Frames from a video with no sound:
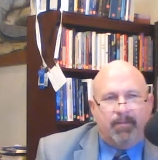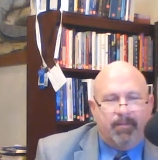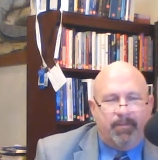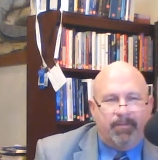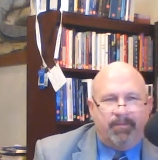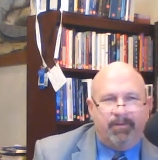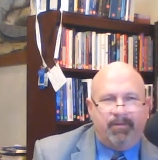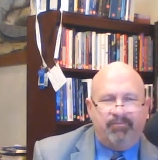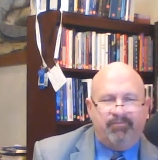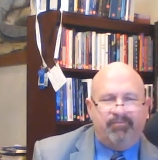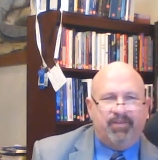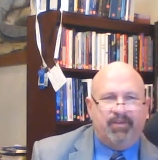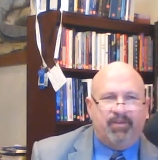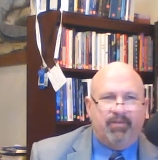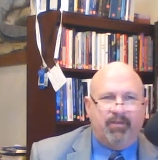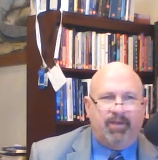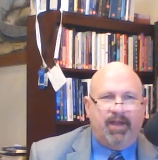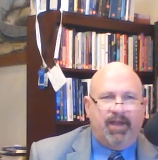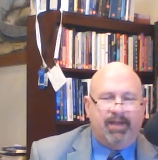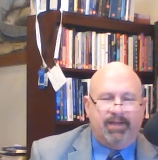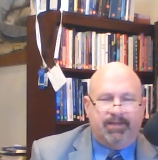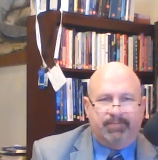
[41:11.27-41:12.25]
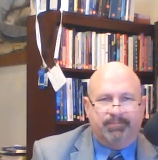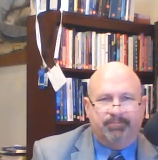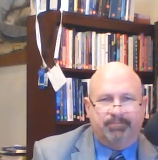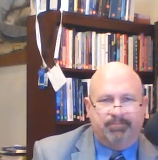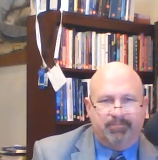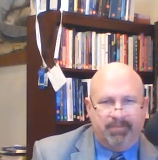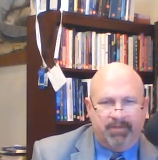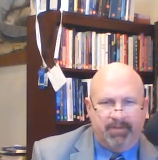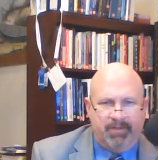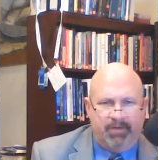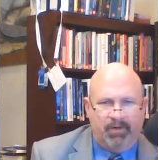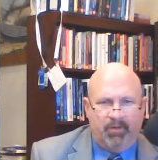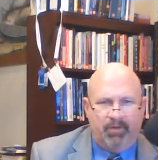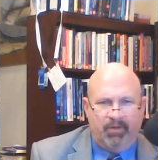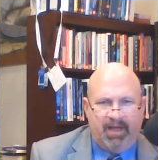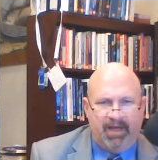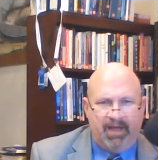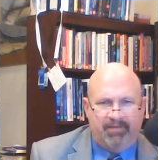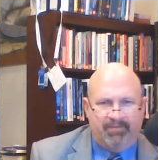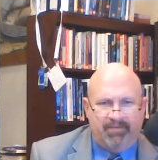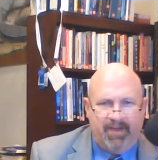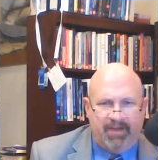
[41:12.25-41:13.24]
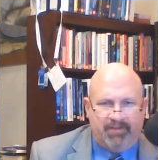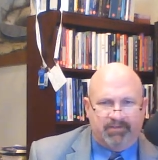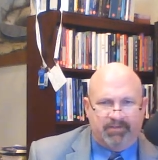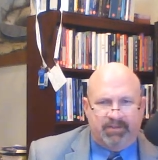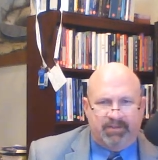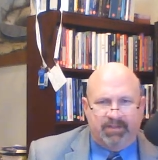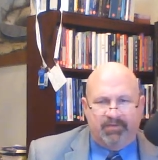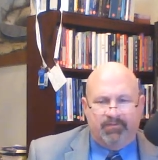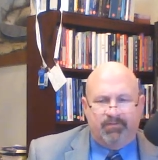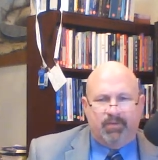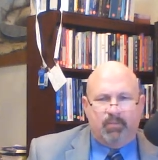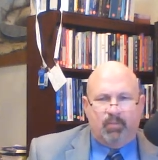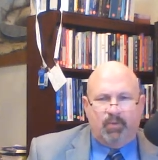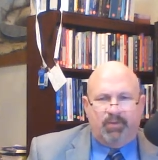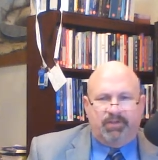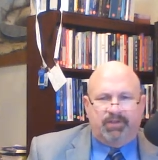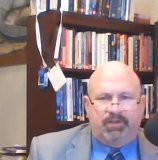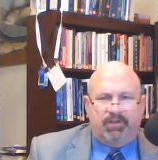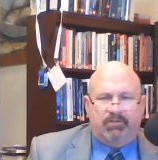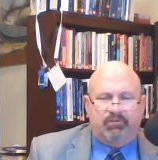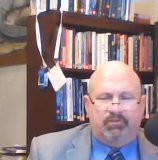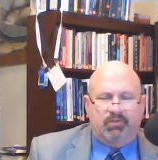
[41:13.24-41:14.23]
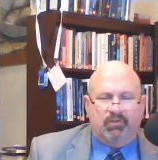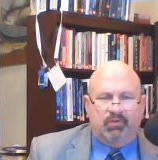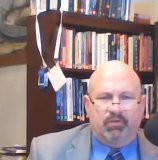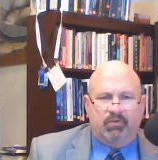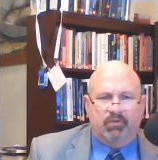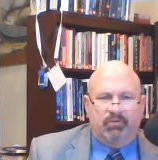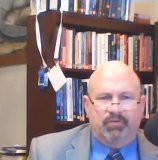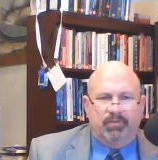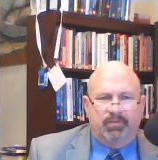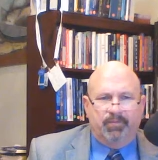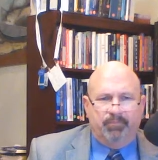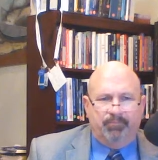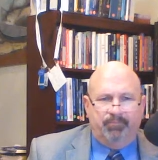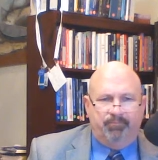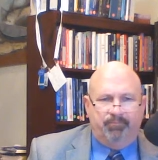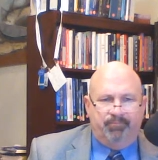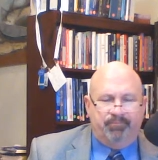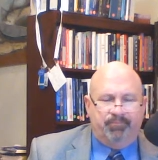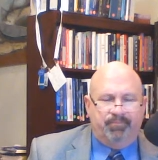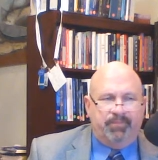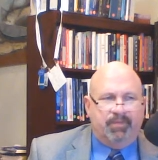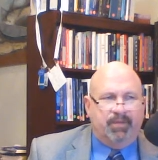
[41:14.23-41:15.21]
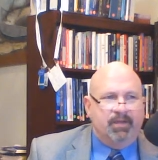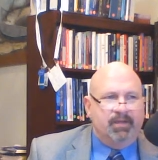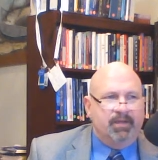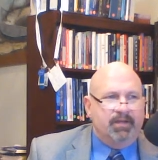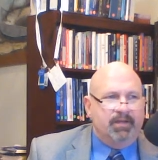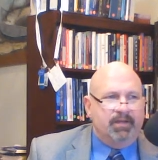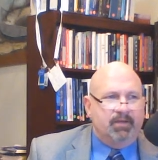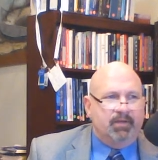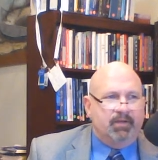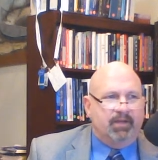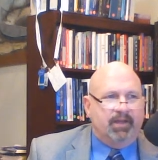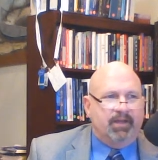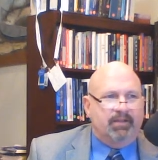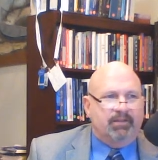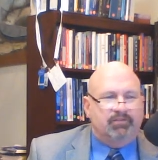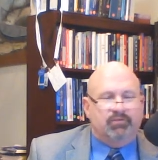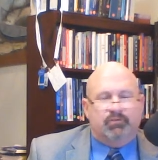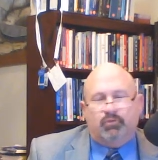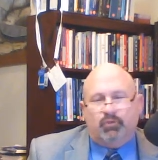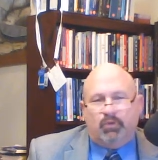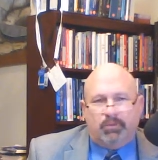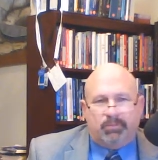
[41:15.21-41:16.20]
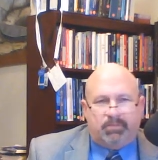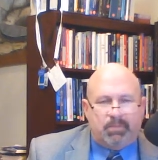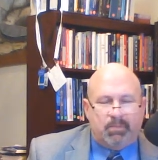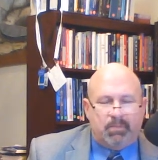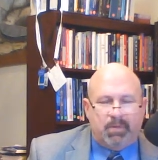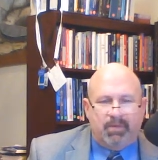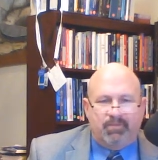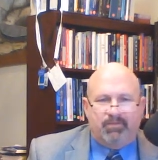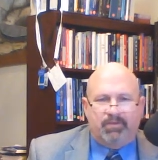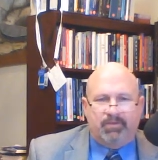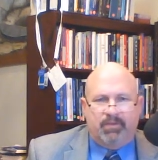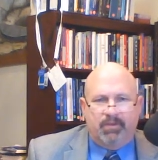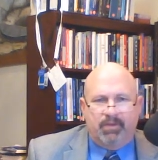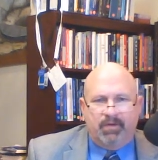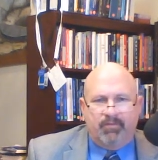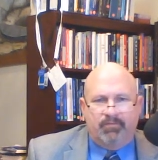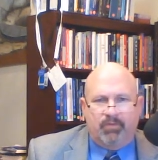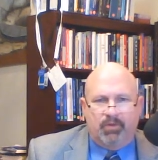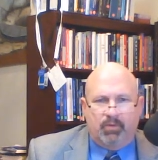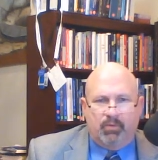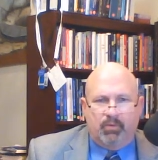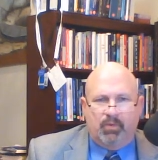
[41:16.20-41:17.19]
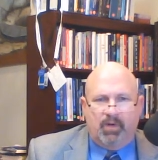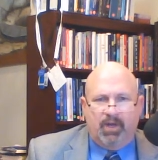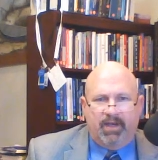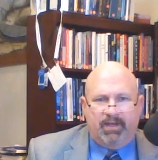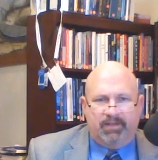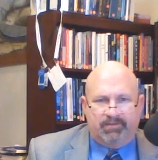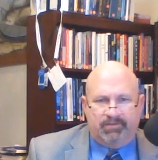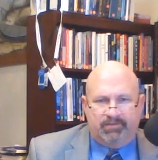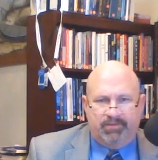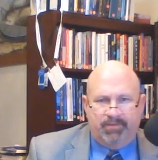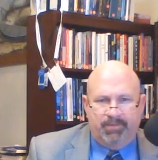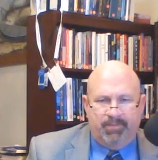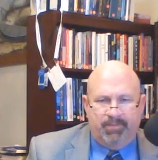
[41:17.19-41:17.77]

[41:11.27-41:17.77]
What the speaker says: They feel like life hasn't given them what they deserve. Like it stripped them of their rights.